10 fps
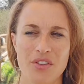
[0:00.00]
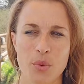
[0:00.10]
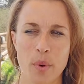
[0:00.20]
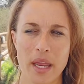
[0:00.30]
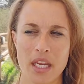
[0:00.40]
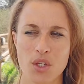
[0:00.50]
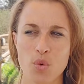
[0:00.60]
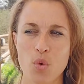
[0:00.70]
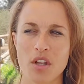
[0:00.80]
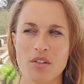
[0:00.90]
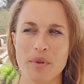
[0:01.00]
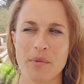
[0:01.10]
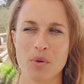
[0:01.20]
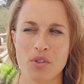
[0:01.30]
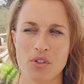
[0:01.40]
the way you want
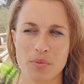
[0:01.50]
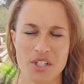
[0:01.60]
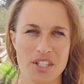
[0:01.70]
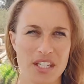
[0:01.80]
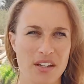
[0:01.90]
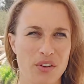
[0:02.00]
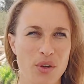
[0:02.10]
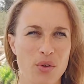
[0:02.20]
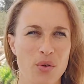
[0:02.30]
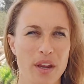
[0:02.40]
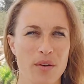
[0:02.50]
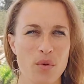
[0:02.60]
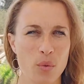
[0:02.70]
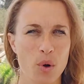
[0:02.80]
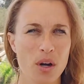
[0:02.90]
people to perceive you
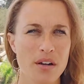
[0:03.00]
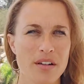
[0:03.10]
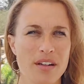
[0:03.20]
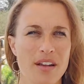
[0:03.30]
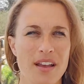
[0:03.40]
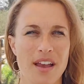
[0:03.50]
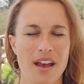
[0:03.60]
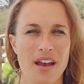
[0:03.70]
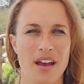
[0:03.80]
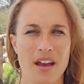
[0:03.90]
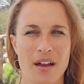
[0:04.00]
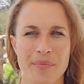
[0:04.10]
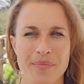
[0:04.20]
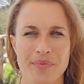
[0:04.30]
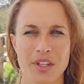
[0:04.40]
in work.
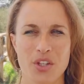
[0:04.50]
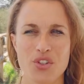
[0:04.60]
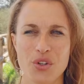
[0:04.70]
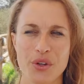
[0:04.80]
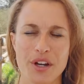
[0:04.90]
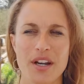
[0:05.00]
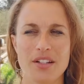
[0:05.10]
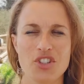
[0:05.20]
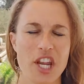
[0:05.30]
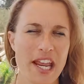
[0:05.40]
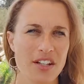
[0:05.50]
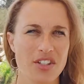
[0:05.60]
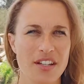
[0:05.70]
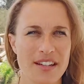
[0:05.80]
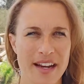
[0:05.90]
So you're gonna
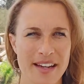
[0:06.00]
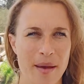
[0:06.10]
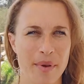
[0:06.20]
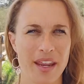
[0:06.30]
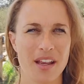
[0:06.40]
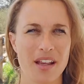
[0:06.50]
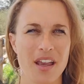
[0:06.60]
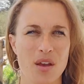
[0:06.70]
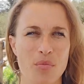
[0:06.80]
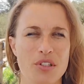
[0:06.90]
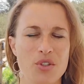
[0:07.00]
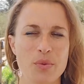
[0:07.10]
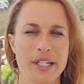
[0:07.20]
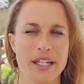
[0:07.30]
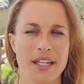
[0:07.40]
change the dynamic
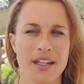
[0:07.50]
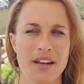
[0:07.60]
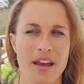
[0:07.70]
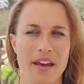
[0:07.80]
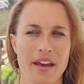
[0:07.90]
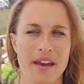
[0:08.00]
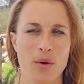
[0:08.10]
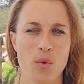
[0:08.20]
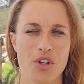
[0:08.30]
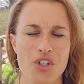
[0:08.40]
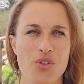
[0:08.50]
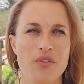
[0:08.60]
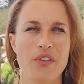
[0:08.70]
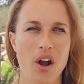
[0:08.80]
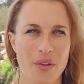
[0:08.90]
between what you
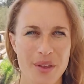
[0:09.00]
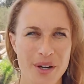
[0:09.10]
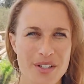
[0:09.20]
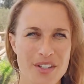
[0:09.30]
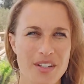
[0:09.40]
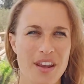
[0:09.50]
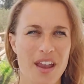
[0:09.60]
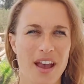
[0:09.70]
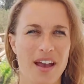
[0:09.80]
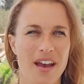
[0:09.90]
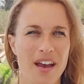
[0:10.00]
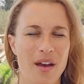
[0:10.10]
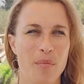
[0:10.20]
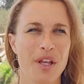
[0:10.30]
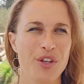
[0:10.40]
do for others,
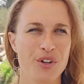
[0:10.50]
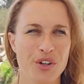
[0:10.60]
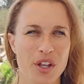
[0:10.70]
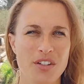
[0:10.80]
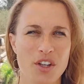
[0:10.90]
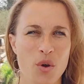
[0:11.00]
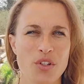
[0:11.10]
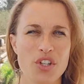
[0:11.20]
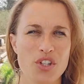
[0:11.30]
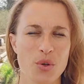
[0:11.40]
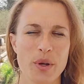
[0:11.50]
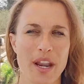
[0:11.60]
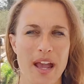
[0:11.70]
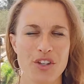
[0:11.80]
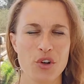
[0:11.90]
but you're not going to do
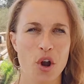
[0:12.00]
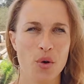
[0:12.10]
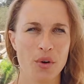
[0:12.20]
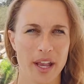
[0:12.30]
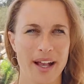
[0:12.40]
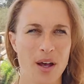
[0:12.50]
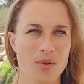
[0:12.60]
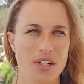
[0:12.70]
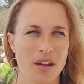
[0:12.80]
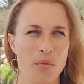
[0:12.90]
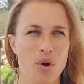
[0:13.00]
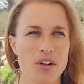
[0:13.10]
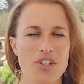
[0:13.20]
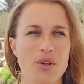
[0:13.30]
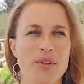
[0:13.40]
it at your own account
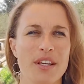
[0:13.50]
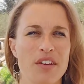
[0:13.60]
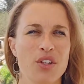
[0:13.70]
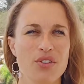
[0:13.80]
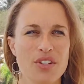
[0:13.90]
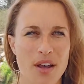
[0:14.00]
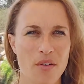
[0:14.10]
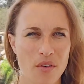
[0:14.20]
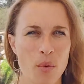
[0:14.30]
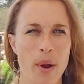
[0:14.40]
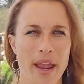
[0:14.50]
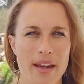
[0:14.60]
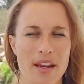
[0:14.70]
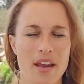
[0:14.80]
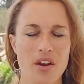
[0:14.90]
anymore. So giving yourself
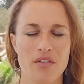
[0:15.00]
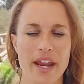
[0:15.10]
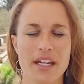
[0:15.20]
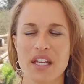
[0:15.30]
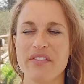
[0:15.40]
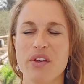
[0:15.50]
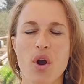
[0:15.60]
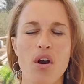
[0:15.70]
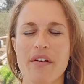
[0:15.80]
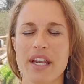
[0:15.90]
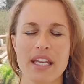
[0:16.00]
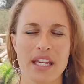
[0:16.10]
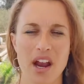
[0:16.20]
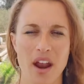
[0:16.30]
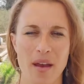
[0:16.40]
away, right? If you
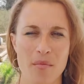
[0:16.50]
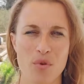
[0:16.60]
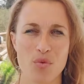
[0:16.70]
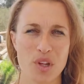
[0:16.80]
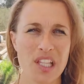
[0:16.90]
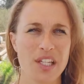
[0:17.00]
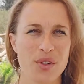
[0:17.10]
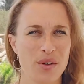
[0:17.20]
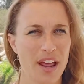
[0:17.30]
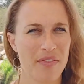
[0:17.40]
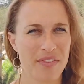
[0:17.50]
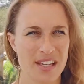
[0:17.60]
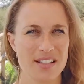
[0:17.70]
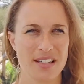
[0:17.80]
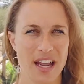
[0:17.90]
already am really good at
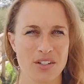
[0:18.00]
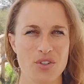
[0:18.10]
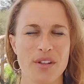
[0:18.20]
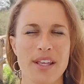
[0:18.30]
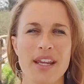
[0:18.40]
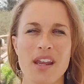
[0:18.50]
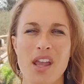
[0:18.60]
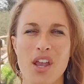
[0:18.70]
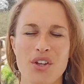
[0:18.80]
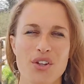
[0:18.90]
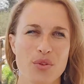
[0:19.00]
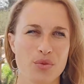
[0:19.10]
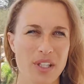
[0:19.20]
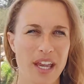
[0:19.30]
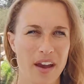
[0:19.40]
this naturally, you
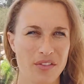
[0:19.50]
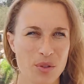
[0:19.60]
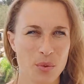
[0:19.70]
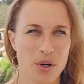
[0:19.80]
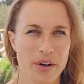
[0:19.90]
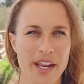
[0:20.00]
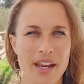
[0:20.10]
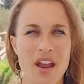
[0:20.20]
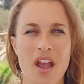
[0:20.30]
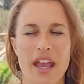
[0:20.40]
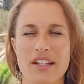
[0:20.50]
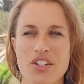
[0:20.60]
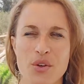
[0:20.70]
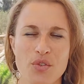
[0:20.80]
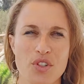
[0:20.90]
don't really have to worry.
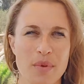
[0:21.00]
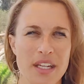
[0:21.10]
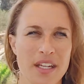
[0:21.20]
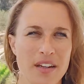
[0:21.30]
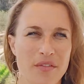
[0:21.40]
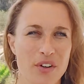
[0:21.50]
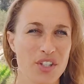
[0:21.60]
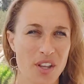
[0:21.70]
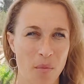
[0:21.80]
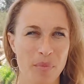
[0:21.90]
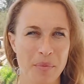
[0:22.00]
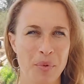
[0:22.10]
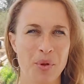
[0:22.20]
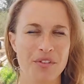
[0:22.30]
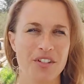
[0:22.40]
It's going to be, for some
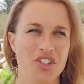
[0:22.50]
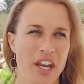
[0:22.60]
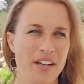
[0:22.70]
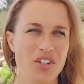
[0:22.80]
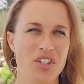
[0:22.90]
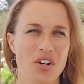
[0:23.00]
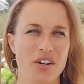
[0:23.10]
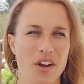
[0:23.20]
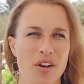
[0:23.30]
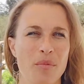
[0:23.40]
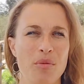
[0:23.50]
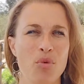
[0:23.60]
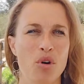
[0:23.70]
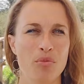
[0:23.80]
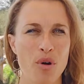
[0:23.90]
people, the changes are gonna be
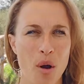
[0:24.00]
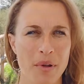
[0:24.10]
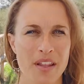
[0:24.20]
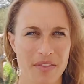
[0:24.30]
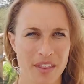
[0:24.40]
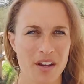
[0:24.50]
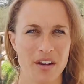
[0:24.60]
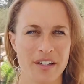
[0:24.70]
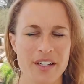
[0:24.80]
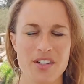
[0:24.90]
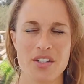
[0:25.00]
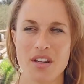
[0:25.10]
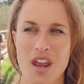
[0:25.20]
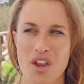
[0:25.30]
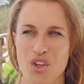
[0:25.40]
more prominent than others.
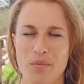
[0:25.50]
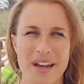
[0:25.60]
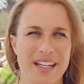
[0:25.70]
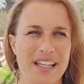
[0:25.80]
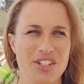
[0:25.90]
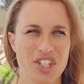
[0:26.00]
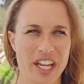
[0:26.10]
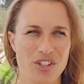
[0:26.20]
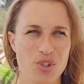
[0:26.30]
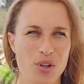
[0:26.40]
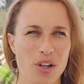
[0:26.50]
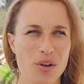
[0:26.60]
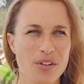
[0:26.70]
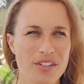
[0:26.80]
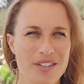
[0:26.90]
You might like change your
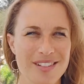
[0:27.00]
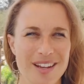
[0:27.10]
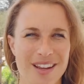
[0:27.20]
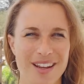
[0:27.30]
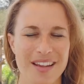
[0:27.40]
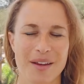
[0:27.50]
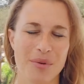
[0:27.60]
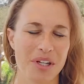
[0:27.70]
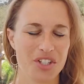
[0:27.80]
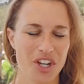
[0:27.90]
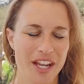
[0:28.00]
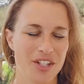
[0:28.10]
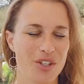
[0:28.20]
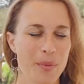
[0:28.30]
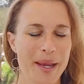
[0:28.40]
looks. Like, I want to
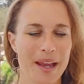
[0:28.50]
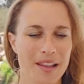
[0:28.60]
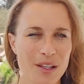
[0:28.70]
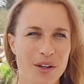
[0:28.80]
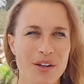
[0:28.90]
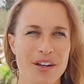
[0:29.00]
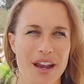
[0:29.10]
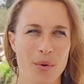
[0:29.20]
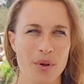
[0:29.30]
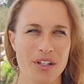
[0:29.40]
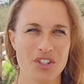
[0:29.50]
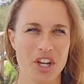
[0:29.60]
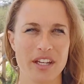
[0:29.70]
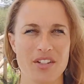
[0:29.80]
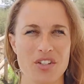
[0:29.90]
change the way I look. I want to
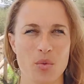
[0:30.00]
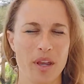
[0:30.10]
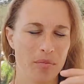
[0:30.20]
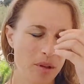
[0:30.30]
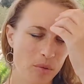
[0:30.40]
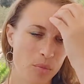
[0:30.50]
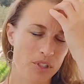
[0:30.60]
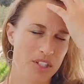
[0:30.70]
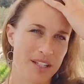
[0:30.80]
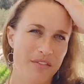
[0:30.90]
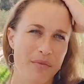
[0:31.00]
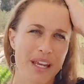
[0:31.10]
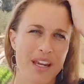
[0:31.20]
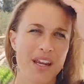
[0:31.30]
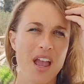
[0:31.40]
change the way people perceive
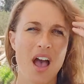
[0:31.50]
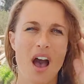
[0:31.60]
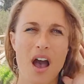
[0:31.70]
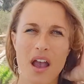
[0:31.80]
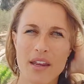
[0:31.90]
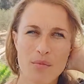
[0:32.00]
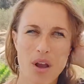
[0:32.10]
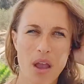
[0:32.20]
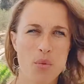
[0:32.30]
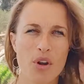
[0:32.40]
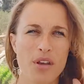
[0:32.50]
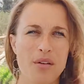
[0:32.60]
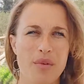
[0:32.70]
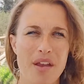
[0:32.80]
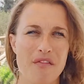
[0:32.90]
me. I want
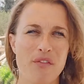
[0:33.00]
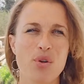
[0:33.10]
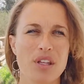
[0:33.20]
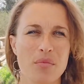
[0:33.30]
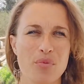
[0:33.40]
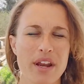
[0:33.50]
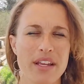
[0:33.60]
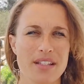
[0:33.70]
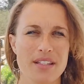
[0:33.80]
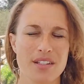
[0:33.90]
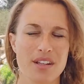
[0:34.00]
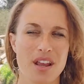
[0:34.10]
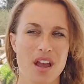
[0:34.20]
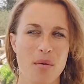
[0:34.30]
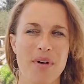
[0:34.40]
to fully embrace
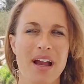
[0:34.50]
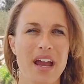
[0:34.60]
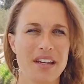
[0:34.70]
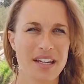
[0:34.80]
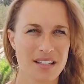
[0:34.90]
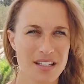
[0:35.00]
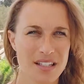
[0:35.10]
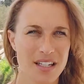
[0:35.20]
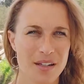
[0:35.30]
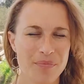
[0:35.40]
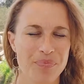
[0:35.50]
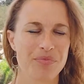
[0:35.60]
my identity.